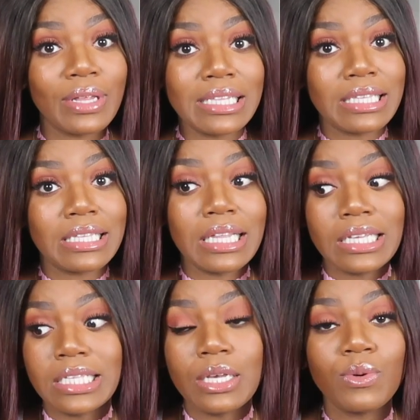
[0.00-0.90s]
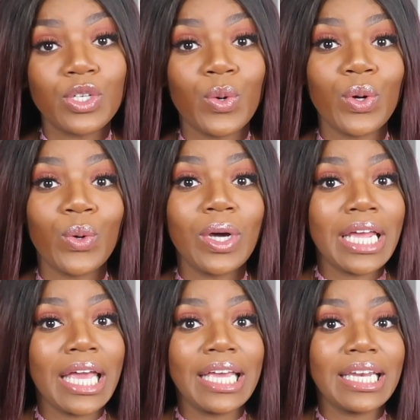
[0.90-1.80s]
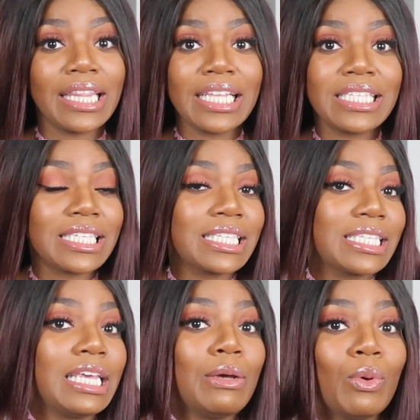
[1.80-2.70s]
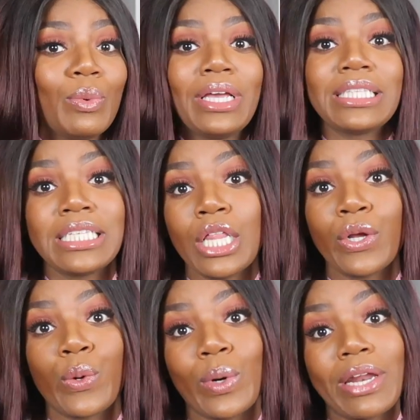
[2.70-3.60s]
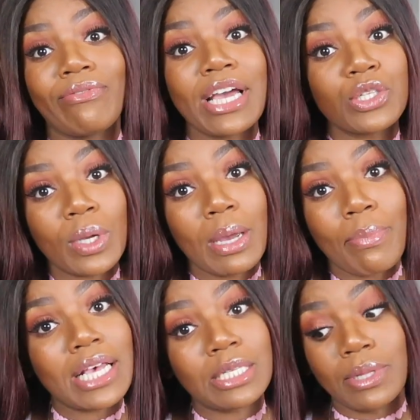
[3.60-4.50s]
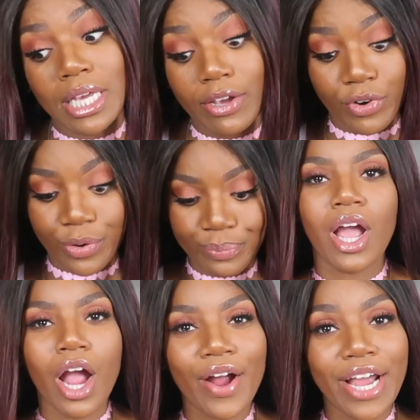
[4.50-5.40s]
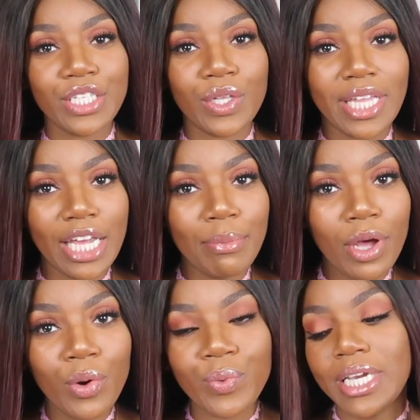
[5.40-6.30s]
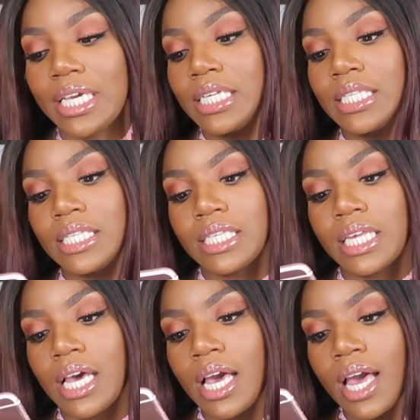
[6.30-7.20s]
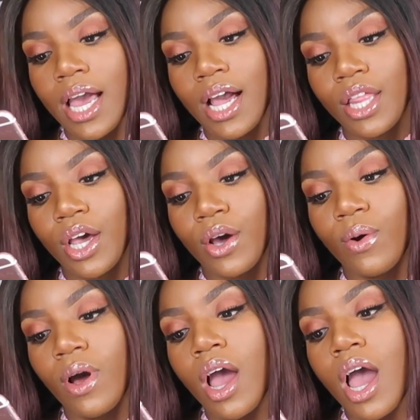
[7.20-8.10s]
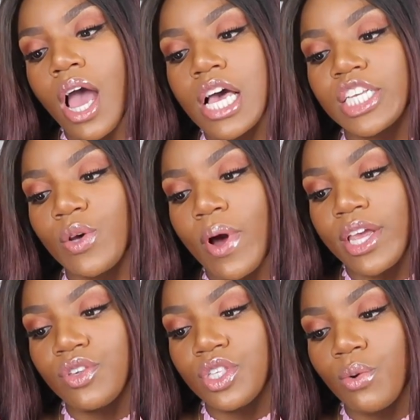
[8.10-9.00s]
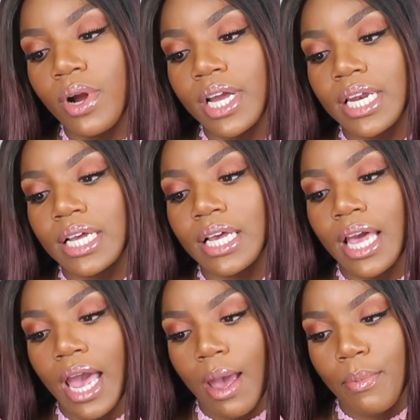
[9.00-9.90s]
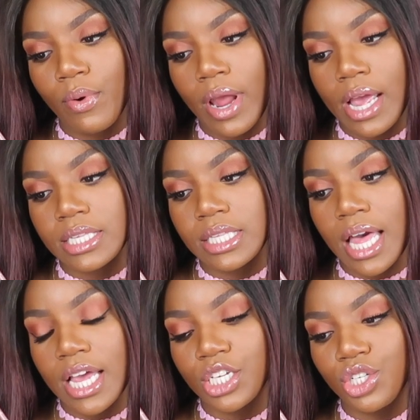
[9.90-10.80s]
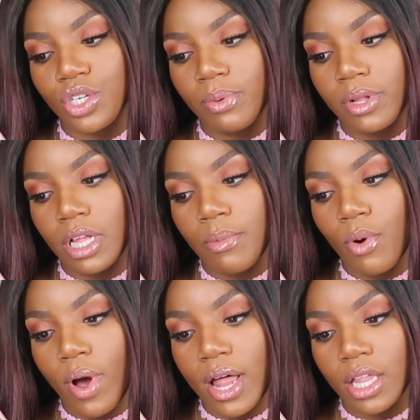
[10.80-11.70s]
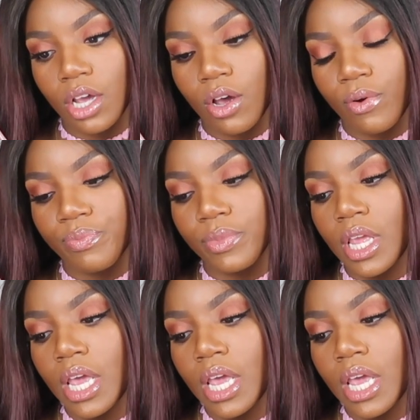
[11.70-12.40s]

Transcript: Let's see what's going on, and let's see what we can tell her and what advice we can possibly give her. All right, so the email reads, hello. So I used to work in the cabaret / strip club a while ago.